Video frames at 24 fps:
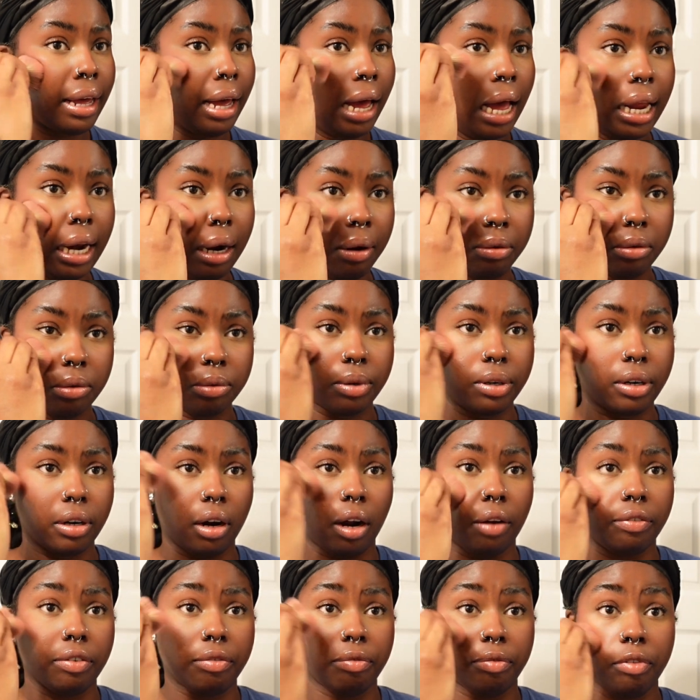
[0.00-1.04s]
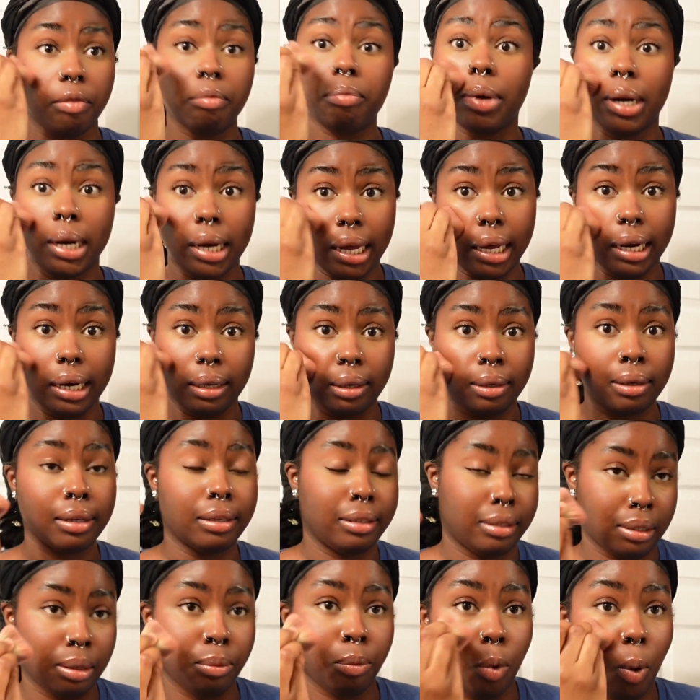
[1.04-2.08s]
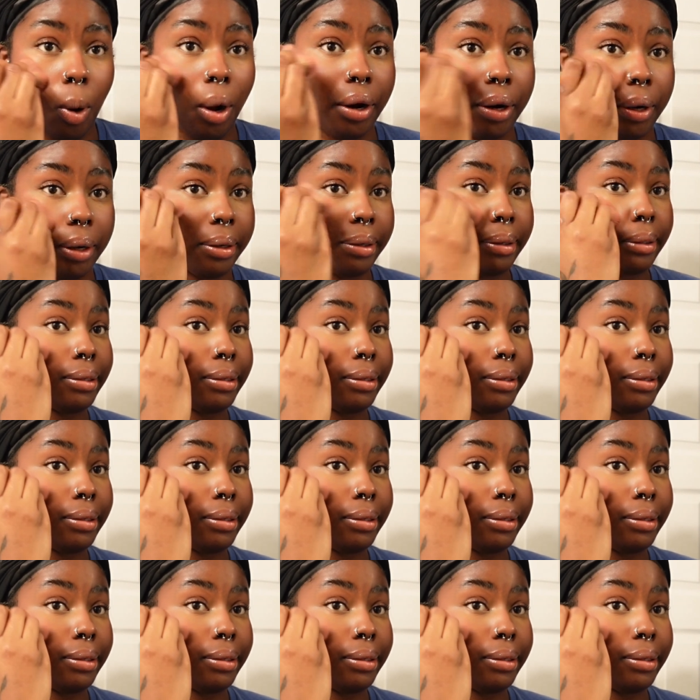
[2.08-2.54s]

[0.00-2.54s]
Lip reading: and I was running off of a banana and some water,